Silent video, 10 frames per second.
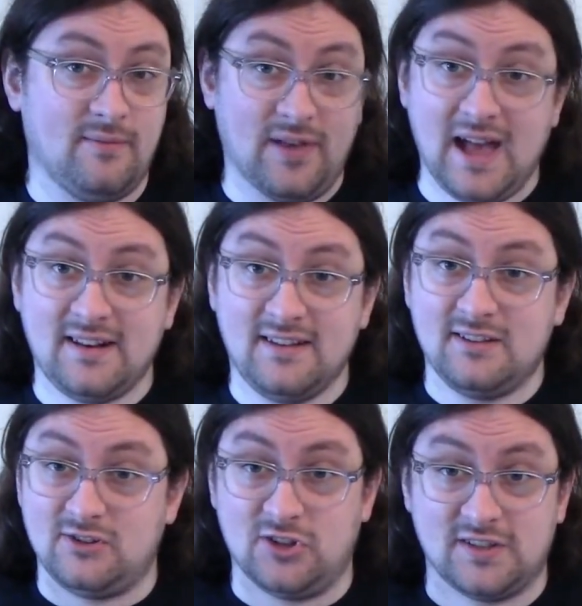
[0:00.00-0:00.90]
That
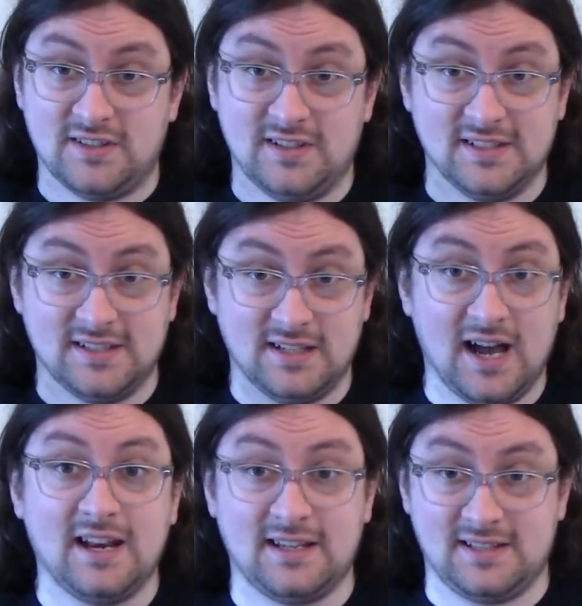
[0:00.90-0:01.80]
just does
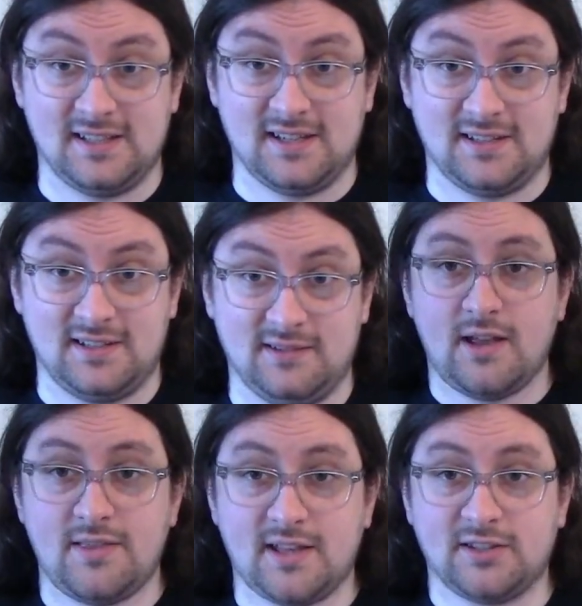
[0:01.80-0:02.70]
not exist.
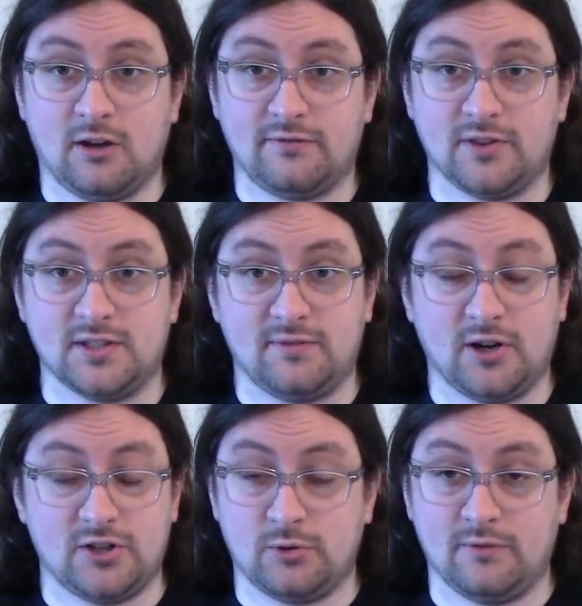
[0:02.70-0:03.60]
And that's all for this
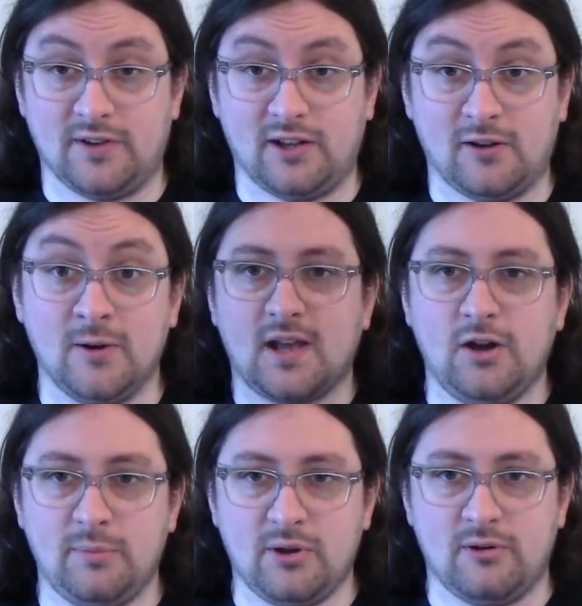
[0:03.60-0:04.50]
very short video. I
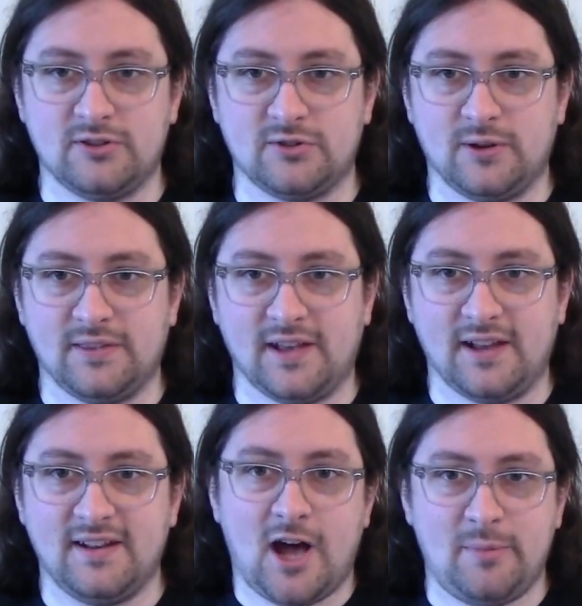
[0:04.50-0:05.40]
hope you all enjoyed
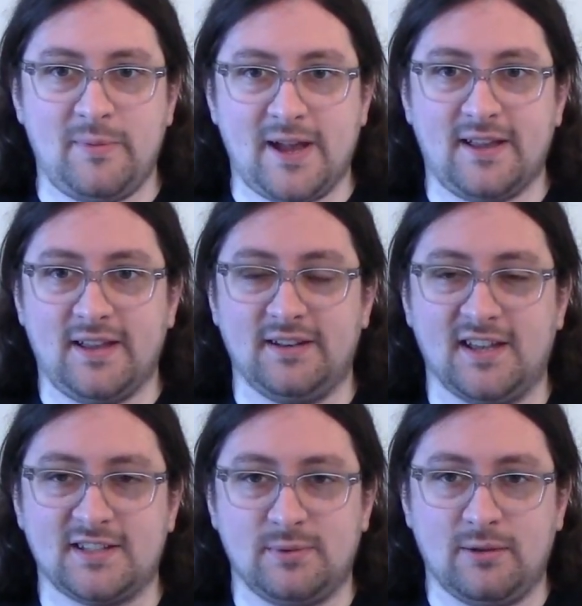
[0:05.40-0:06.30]
that. I'll be back again
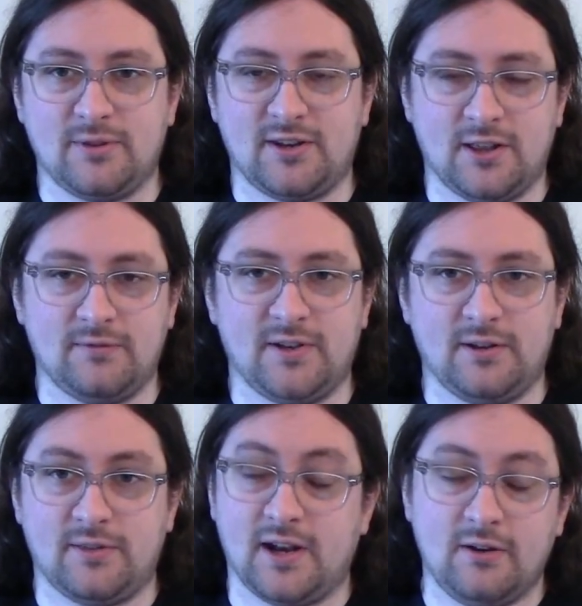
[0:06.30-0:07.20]
next week with another
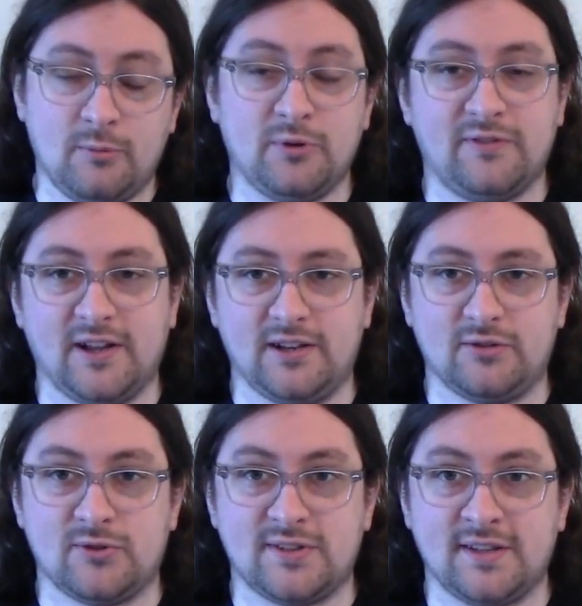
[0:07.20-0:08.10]
video that I hope you'll find
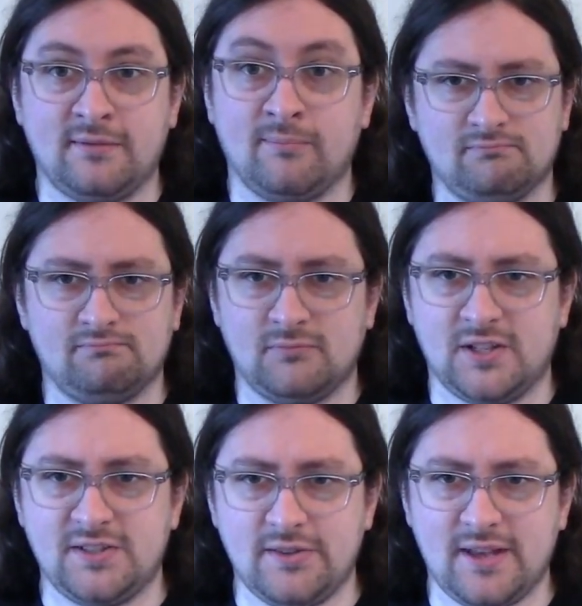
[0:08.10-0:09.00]
interesting.
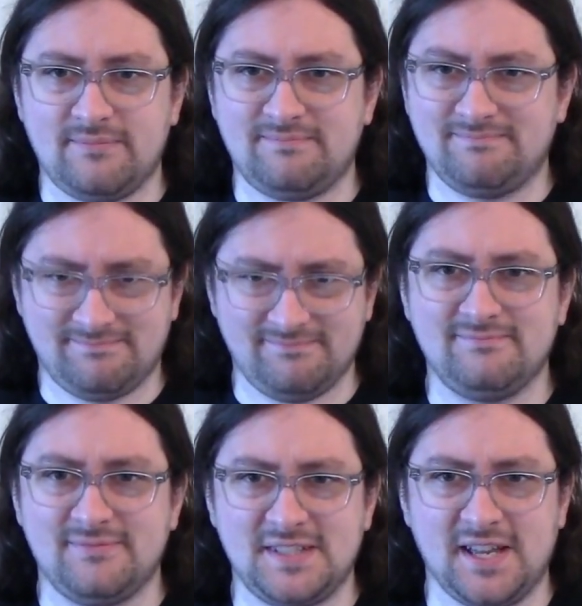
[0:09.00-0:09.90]
Until then,
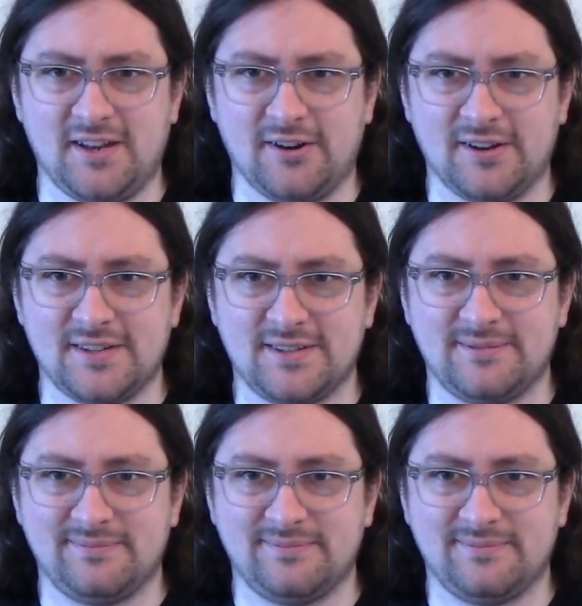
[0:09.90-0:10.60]
stay curious.